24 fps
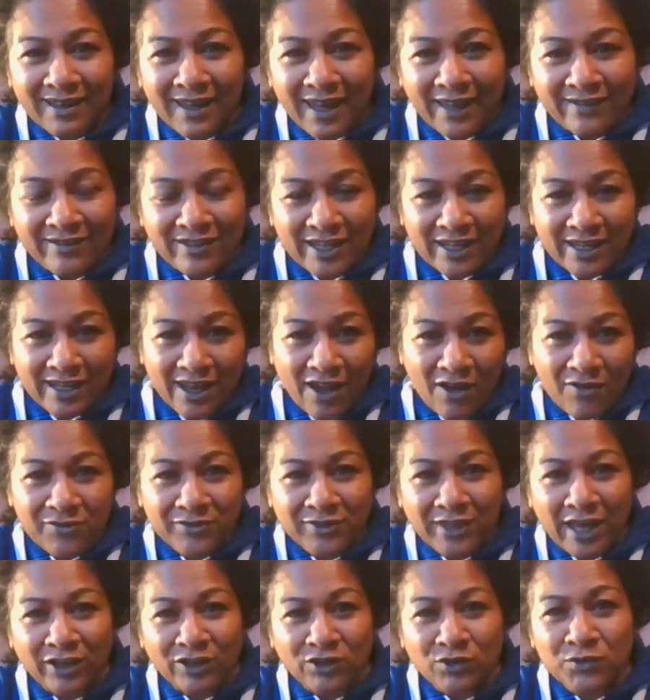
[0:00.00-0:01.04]
And the love
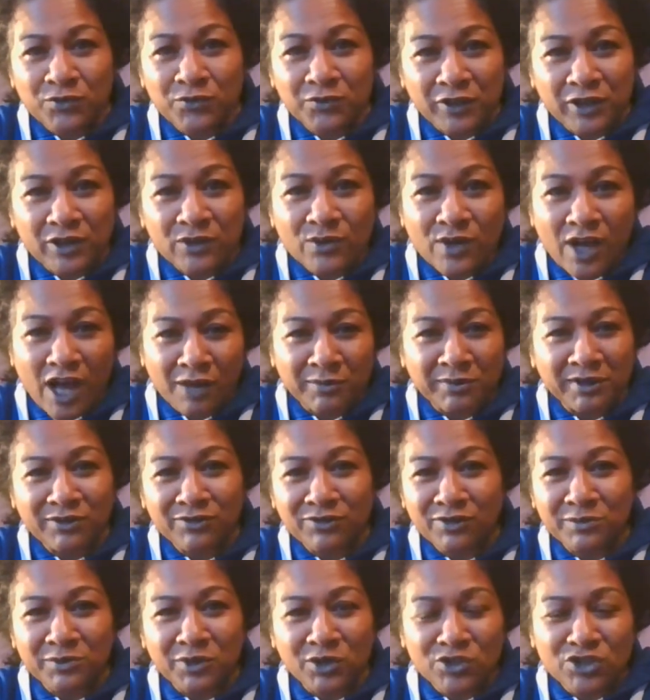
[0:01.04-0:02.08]
that you feel coming
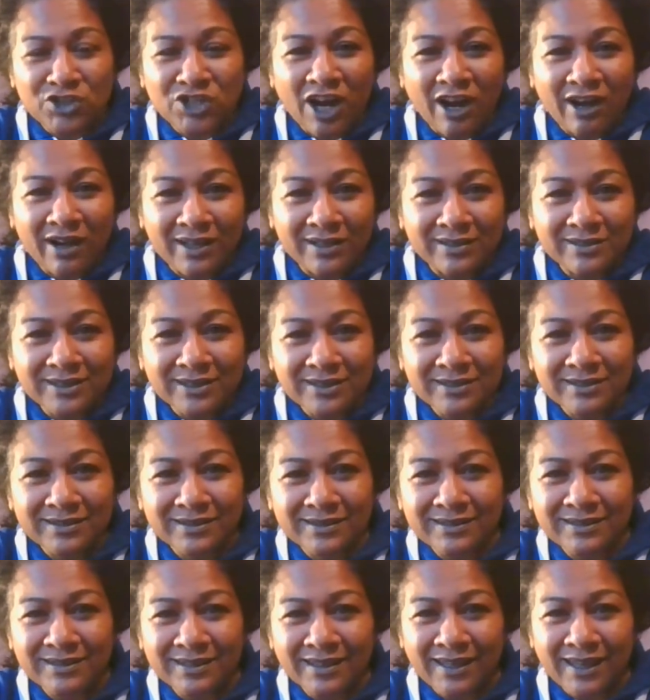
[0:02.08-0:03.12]
from your child
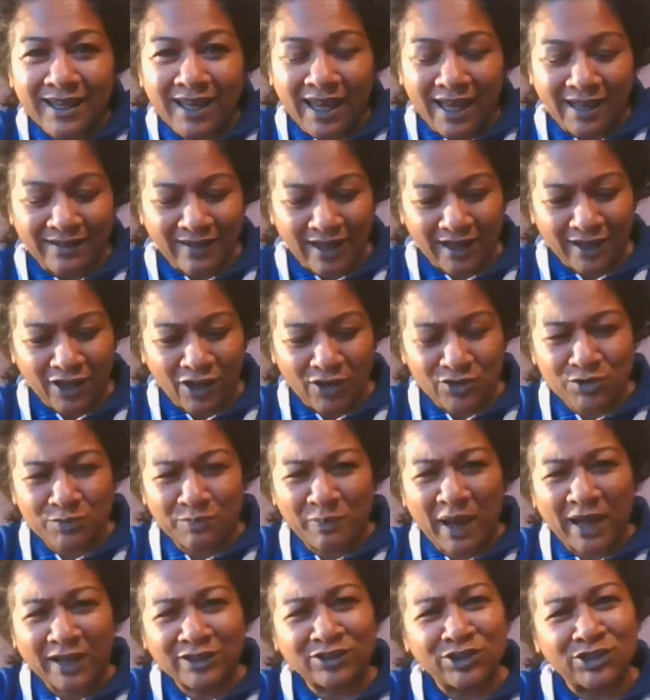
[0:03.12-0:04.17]
and that goes
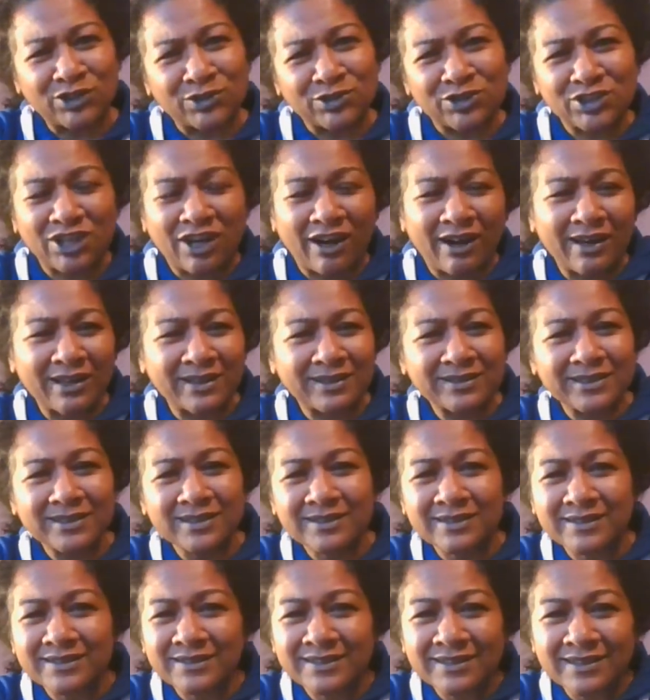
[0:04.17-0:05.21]
back to your child.
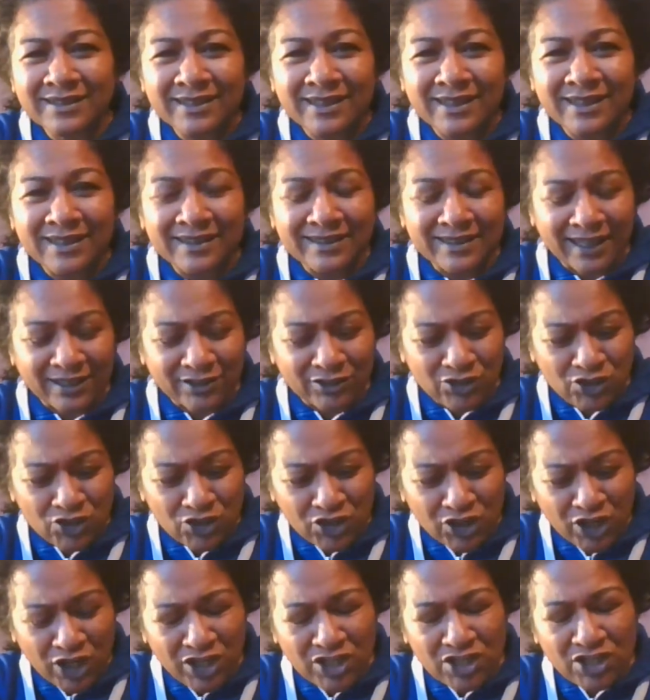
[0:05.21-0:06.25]
That
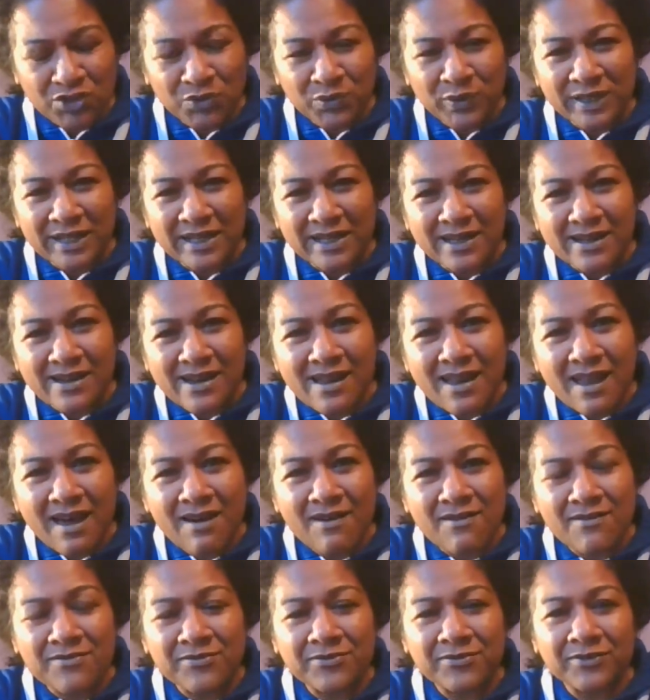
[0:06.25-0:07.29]
genuine
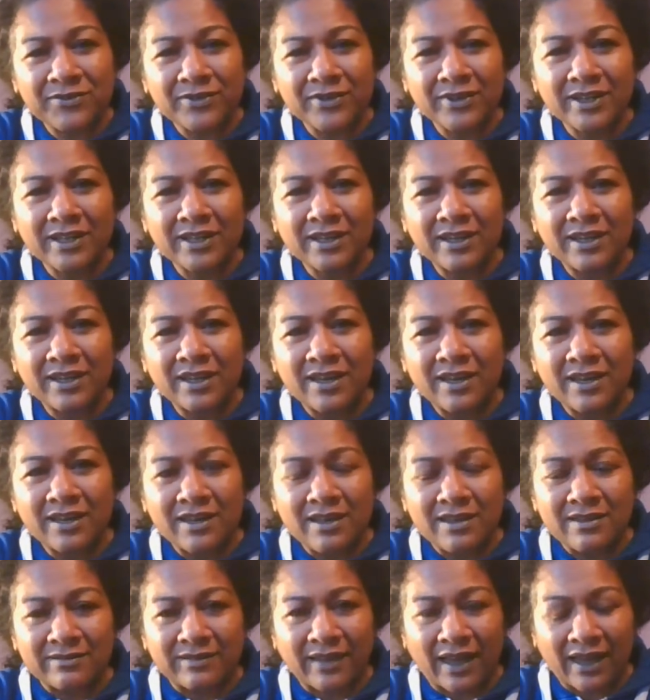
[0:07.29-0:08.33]
love
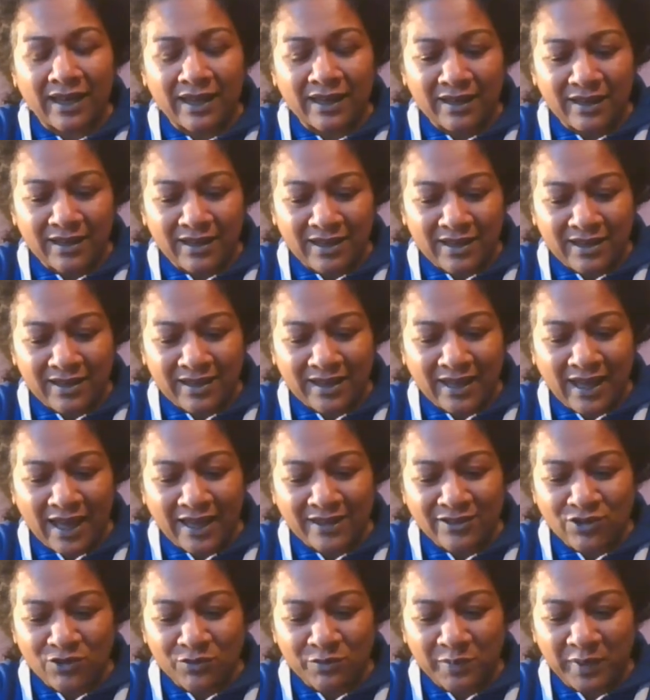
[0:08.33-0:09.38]
that
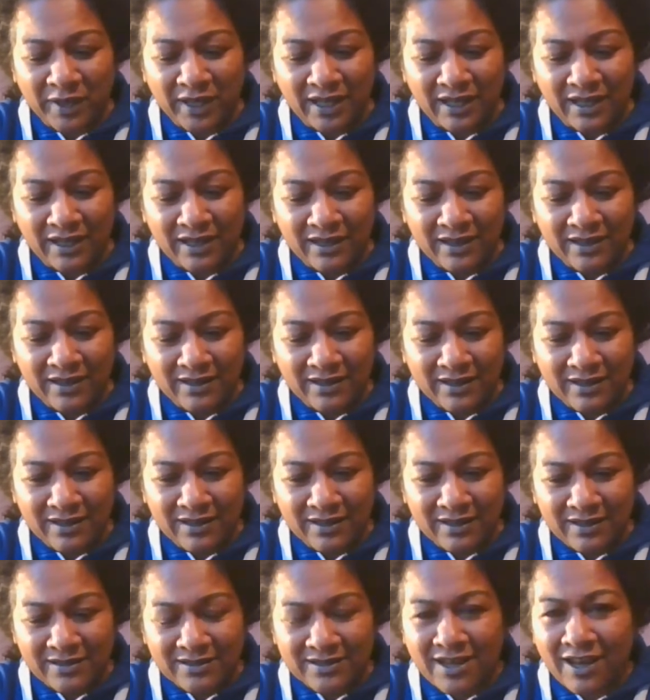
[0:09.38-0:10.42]
cannot be
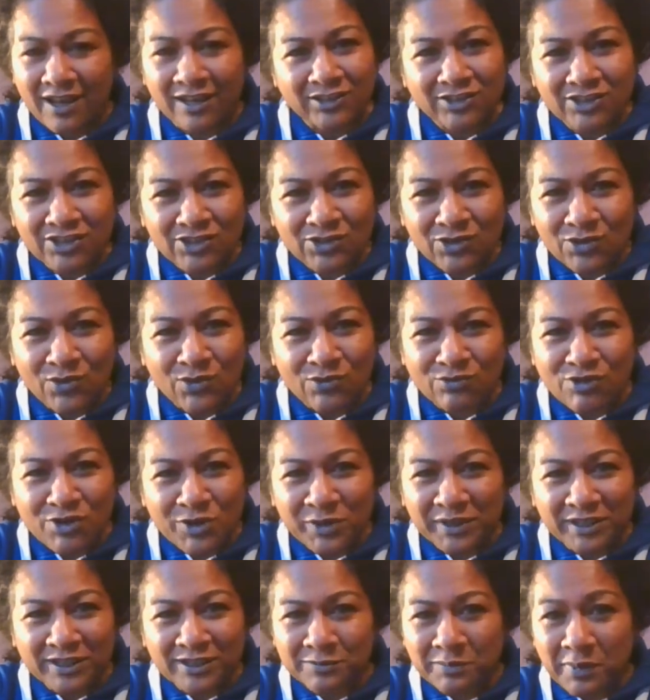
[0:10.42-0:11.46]
touched or
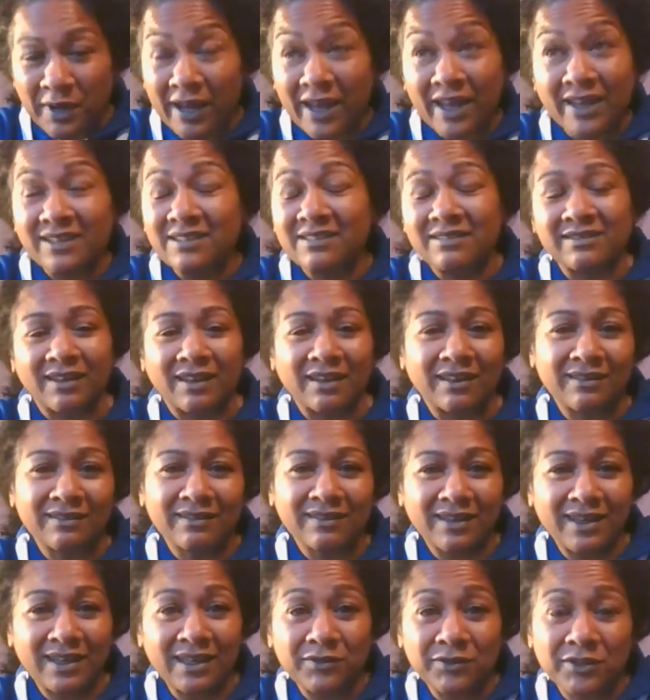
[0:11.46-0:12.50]
ruined by anything,
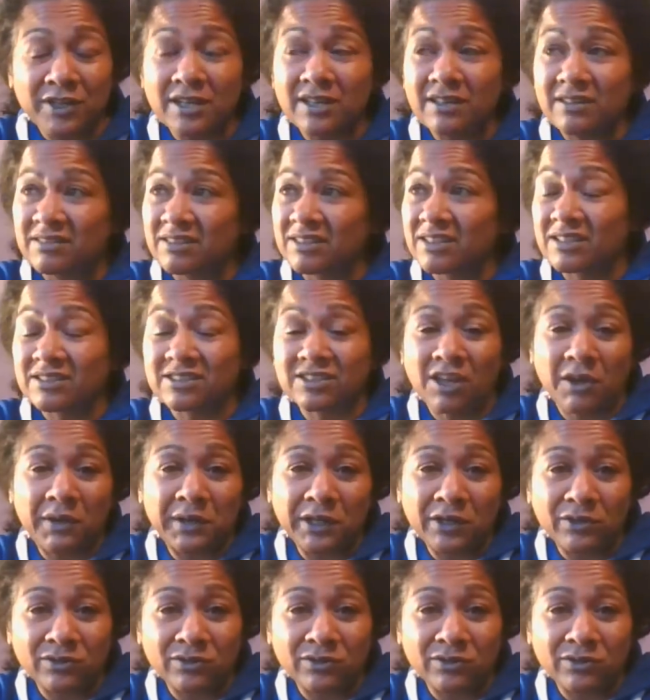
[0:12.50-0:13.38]
even anything that's going